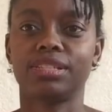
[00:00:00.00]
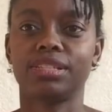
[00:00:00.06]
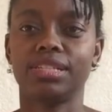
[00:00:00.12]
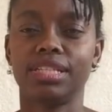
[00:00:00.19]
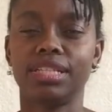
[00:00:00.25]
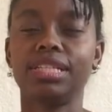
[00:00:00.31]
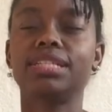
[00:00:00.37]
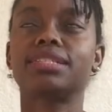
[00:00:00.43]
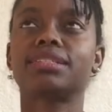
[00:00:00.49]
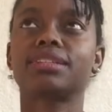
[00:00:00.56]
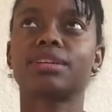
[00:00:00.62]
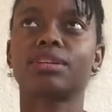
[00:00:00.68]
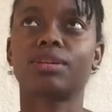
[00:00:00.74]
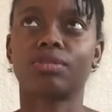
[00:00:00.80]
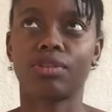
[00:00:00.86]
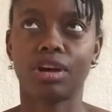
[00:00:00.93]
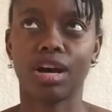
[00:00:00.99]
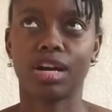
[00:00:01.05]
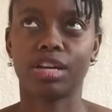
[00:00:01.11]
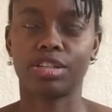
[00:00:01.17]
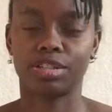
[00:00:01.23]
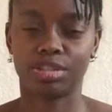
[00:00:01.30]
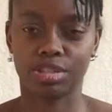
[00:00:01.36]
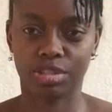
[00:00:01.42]
East
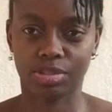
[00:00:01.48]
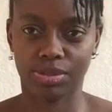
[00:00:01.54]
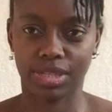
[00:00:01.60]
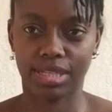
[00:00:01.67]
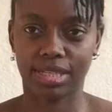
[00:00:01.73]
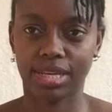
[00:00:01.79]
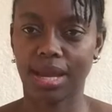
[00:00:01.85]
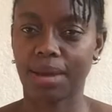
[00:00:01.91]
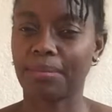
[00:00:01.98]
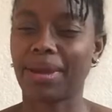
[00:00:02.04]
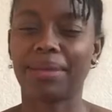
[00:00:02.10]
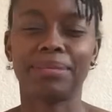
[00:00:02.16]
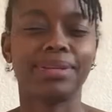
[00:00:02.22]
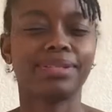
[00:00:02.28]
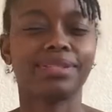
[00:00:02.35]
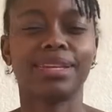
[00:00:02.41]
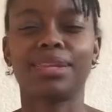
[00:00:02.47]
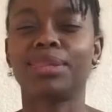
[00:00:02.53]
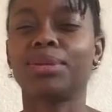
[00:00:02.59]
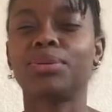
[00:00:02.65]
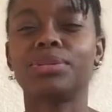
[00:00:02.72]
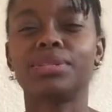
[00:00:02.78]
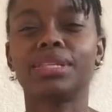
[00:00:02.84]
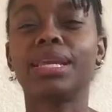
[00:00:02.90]
Garage Street. I might be saying
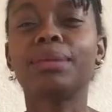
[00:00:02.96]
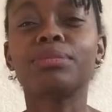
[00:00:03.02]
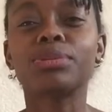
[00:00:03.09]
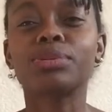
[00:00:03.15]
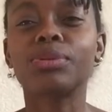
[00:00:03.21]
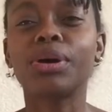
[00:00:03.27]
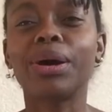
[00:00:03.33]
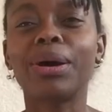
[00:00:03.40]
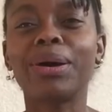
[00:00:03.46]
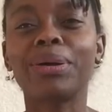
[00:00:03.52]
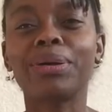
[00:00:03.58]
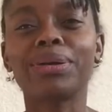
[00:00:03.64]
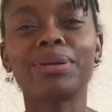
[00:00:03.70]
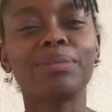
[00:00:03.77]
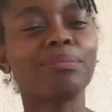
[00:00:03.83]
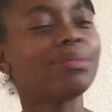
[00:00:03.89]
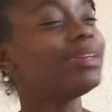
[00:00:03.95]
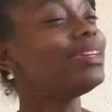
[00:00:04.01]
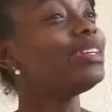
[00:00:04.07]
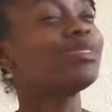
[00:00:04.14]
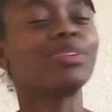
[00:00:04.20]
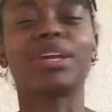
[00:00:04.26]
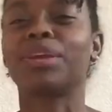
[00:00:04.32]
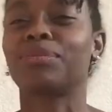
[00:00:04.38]
those names wrong, please
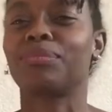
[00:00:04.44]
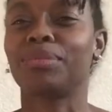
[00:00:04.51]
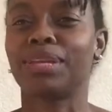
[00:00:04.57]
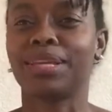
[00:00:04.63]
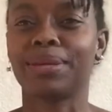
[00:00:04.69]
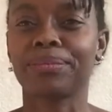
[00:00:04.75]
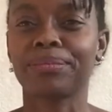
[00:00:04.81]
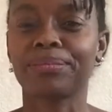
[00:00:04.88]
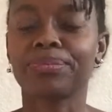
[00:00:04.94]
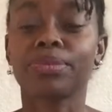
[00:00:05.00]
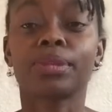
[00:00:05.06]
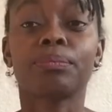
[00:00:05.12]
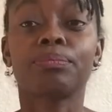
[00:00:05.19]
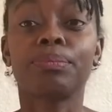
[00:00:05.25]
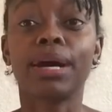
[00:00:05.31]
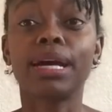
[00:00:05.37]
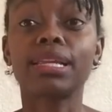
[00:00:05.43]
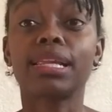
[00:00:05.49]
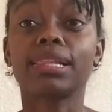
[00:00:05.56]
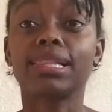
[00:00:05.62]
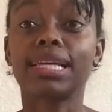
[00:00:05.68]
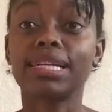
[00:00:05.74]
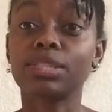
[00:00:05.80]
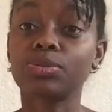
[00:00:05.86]
forgive me. But
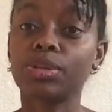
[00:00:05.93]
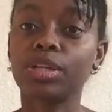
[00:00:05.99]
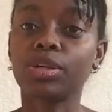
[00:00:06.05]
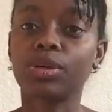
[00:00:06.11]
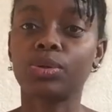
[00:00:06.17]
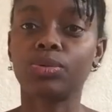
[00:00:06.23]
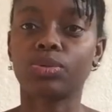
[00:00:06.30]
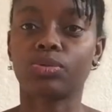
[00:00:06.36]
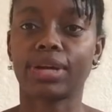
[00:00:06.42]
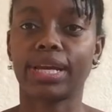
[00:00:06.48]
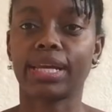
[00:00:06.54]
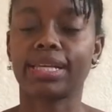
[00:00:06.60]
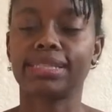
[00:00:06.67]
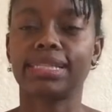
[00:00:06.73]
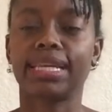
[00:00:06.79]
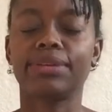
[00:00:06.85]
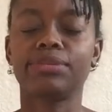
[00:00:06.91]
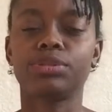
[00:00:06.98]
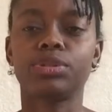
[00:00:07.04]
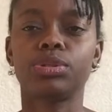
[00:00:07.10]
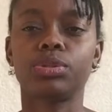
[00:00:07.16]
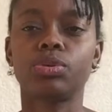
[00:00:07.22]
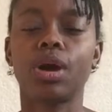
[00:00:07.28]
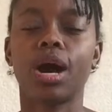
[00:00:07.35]
that's really cool, right? Because it gives you
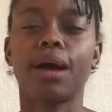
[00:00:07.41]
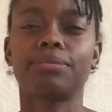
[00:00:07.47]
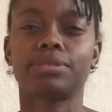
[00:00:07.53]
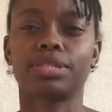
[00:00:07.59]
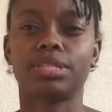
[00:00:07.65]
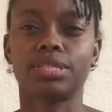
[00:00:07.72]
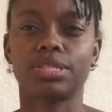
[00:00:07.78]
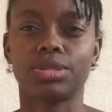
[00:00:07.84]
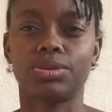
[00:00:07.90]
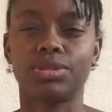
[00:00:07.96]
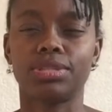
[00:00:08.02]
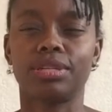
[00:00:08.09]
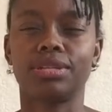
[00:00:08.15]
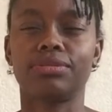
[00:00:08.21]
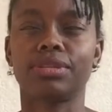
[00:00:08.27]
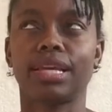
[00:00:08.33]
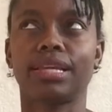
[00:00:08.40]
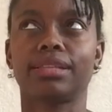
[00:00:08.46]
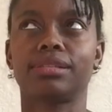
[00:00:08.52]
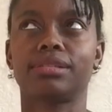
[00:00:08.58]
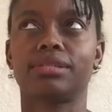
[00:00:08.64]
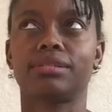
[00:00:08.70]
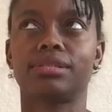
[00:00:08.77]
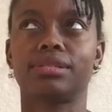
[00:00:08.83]
two options. So instead of
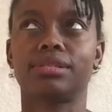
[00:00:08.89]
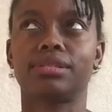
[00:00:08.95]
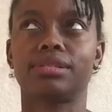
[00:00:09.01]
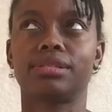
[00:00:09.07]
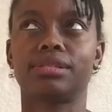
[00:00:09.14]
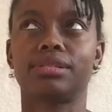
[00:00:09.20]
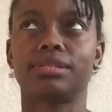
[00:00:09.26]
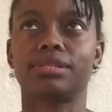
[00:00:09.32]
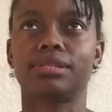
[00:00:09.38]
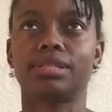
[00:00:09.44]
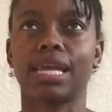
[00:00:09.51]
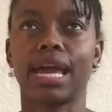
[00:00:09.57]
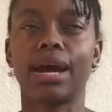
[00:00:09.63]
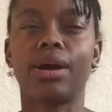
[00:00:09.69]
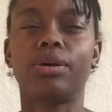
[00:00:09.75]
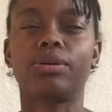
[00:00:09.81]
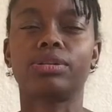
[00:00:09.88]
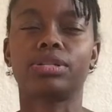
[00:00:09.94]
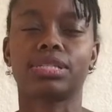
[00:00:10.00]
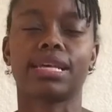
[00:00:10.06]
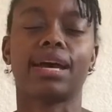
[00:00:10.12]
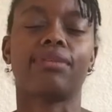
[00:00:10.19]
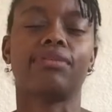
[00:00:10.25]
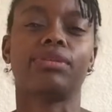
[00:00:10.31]
the town
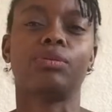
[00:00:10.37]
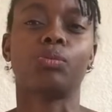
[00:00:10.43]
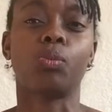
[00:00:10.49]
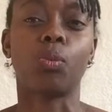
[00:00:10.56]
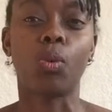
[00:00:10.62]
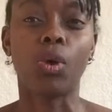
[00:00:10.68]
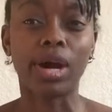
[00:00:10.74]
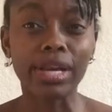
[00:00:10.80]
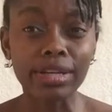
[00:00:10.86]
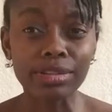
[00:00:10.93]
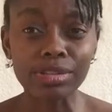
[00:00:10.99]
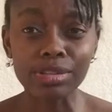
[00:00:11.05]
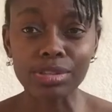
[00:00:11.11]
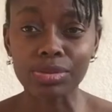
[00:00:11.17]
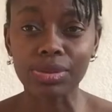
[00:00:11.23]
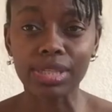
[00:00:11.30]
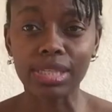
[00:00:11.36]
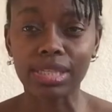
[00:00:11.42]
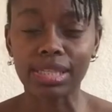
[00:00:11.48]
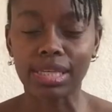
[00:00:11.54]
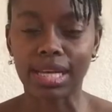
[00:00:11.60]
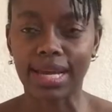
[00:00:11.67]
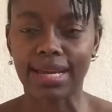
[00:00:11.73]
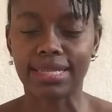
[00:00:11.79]
just having one street
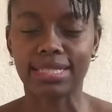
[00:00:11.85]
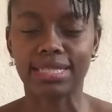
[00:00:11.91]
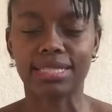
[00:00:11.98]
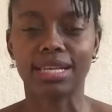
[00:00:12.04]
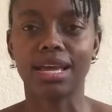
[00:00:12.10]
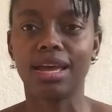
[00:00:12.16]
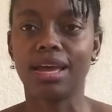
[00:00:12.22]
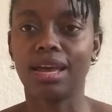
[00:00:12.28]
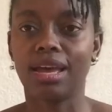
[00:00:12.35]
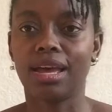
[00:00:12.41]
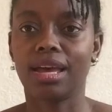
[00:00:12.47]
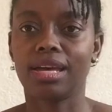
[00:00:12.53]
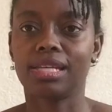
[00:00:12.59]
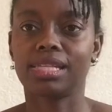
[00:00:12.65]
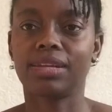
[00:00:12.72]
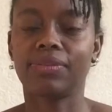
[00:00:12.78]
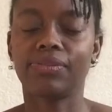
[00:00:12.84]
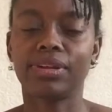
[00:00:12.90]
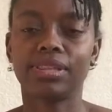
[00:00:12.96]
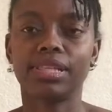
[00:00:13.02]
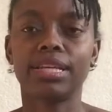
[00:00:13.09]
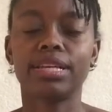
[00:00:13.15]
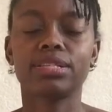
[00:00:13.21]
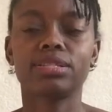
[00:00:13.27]
that has different
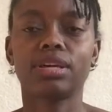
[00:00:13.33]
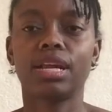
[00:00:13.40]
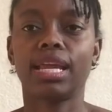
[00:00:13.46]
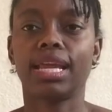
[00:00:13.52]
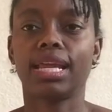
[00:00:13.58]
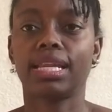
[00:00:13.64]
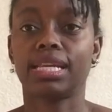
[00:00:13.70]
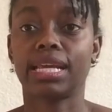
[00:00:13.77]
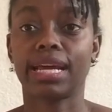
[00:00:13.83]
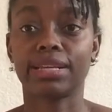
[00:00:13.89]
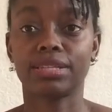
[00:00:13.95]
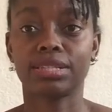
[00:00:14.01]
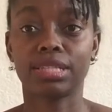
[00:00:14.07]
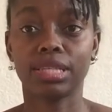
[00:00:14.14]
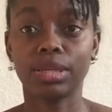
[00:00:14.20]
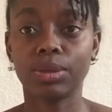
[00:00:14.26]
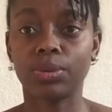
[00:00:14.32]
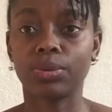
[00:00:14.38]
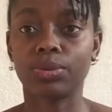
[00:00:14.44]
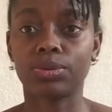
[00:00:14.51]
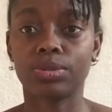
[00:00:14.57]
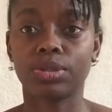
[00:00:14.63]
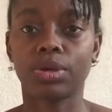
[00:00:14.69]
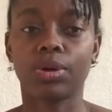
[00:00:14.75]
things on it, it has two.
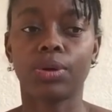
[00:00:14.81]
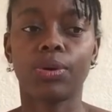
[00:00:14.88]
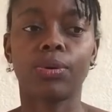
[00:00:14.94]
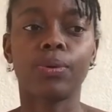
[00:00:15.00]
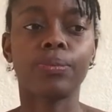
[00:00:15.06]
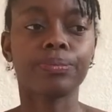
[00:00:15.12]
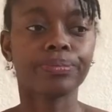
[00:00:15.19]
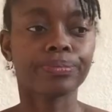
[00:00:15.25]
So